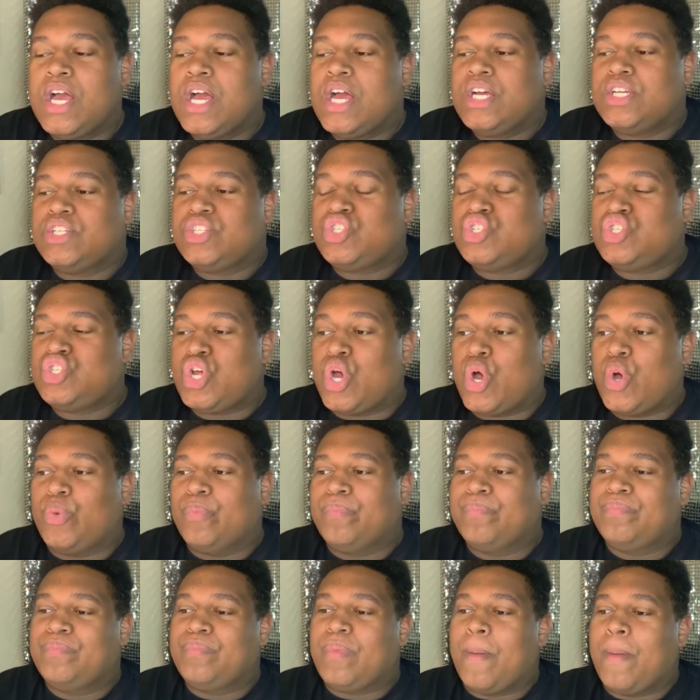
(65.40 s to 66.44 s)
So,
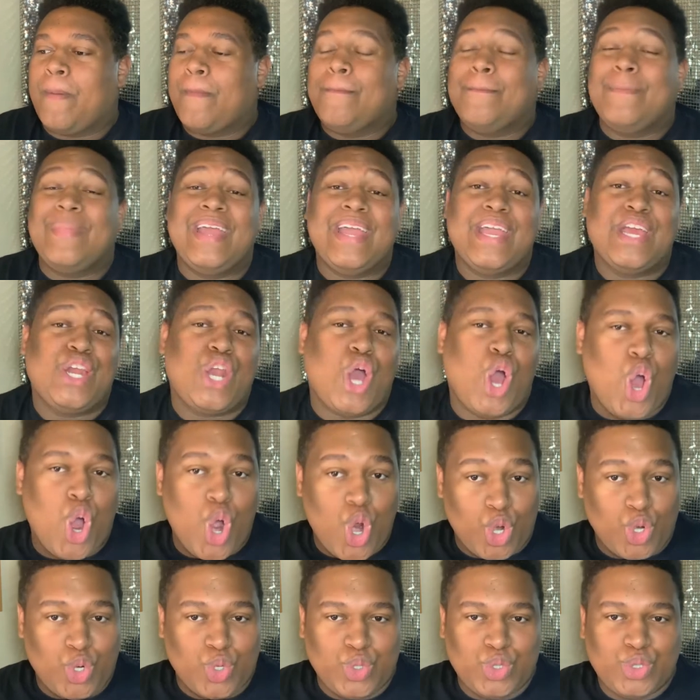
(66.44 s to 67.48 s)
me and
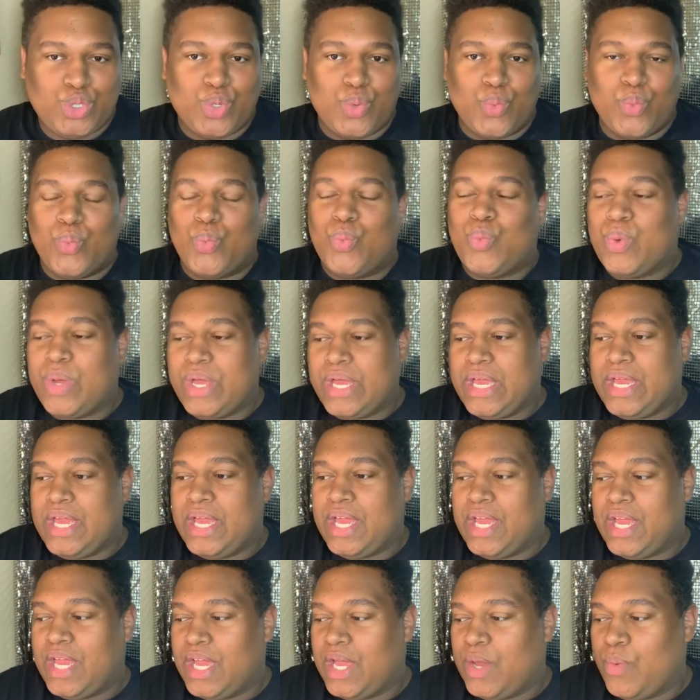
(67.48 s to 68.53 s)
Arnold,
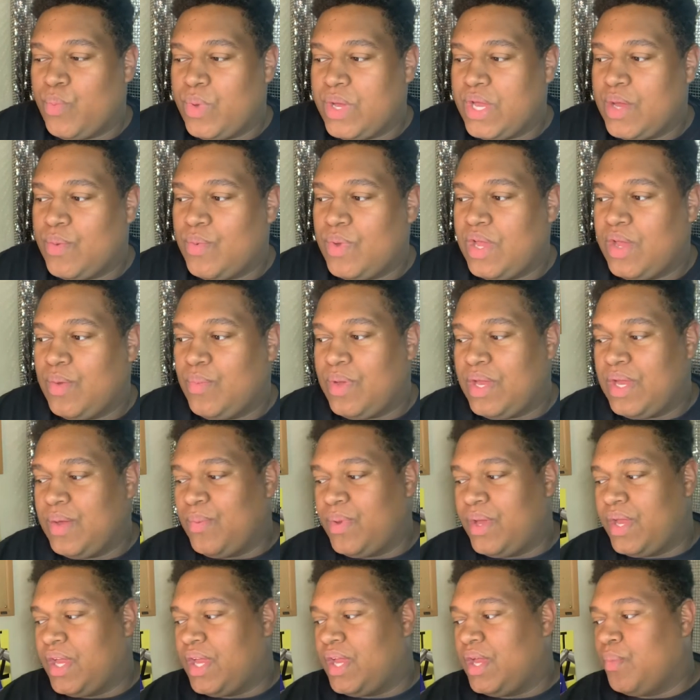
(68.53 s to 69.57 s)
we, we, we, we,
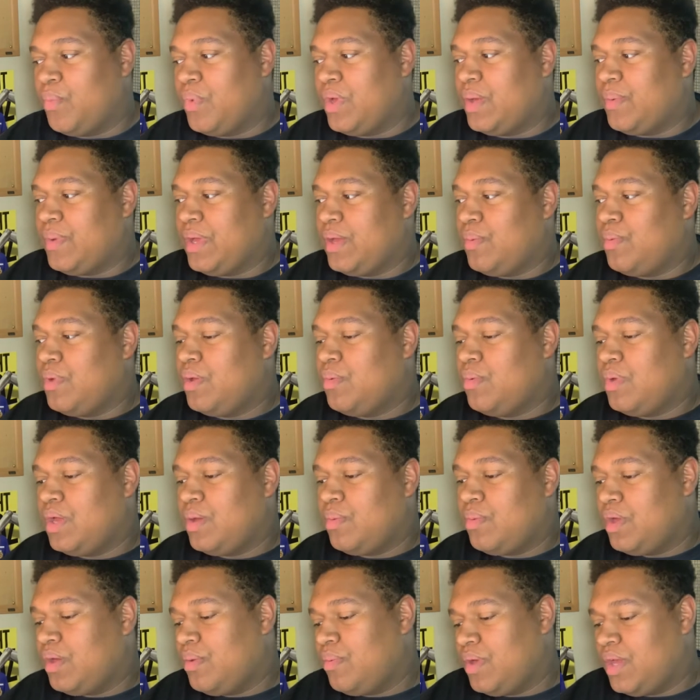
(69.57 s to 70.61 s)
we, we, we, we, we,
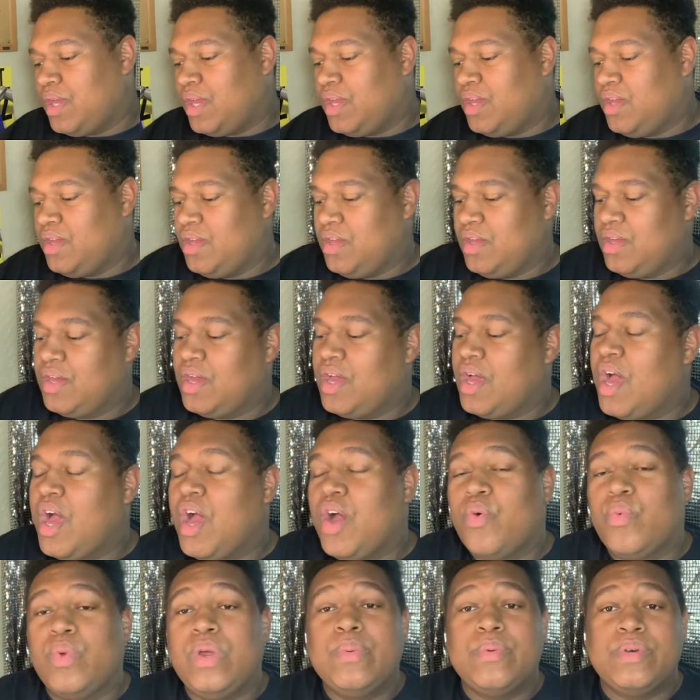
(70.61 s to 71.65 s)
we,
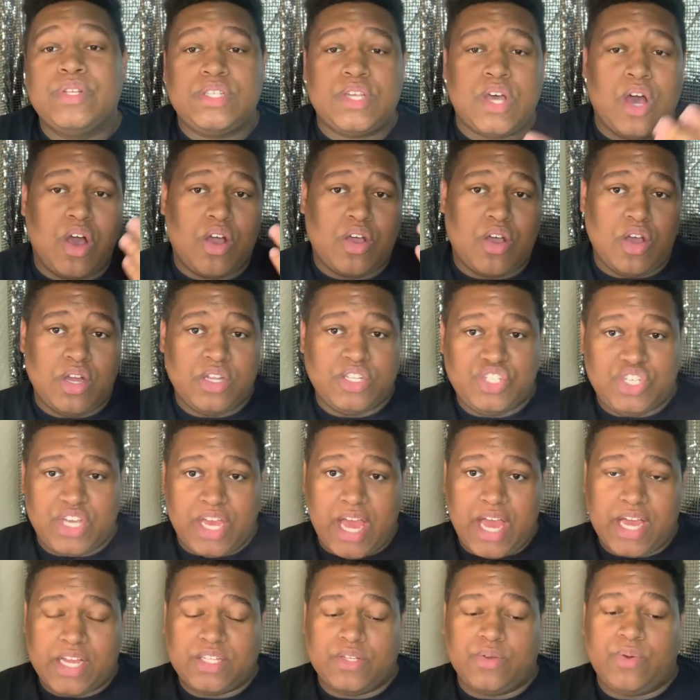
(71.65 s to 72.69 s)
we would talk on
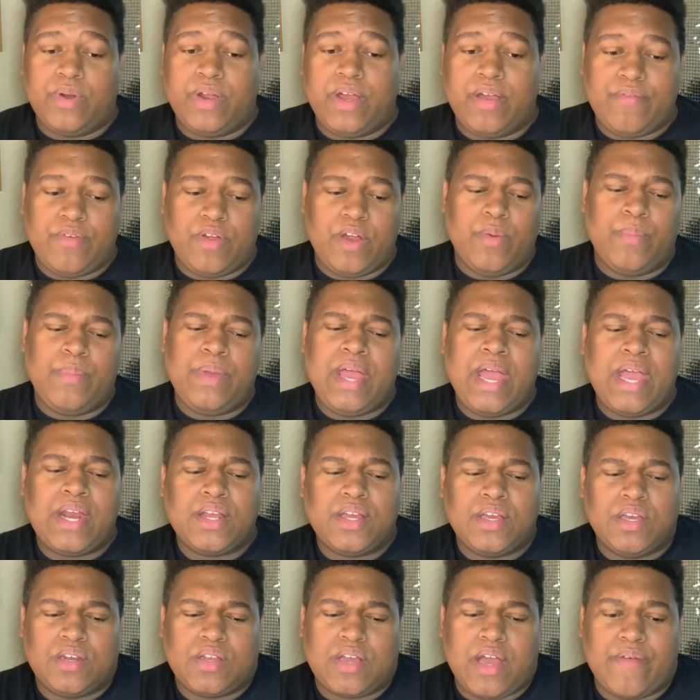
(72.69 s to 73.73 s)
Jack'd or whatever, and we had
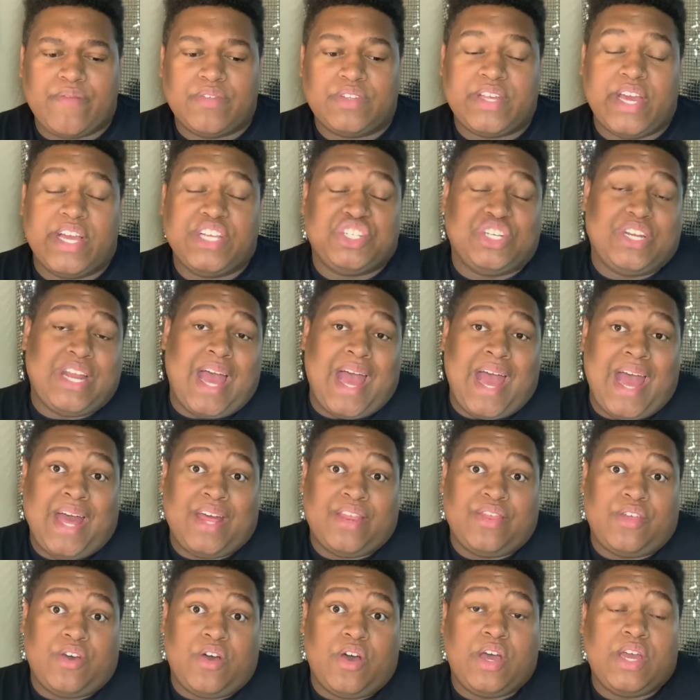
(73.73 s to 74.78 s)
good conversation, I
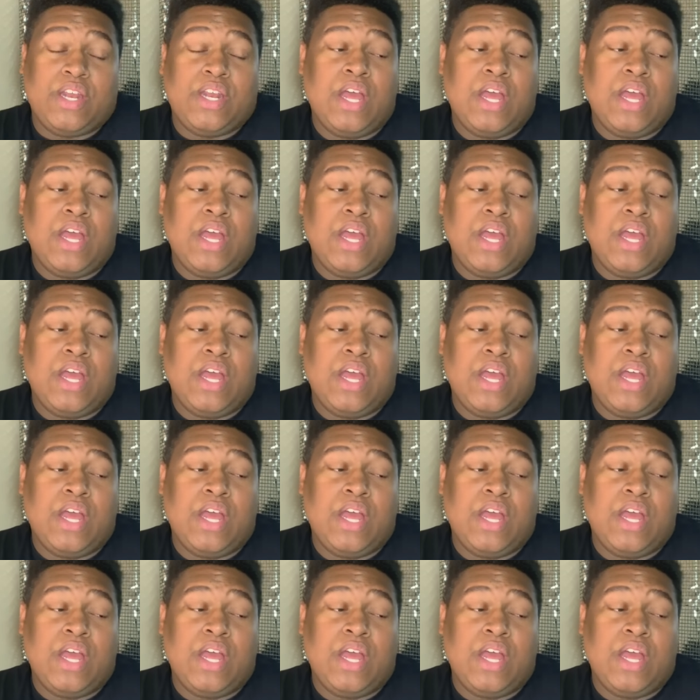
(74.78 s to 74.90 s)
thought.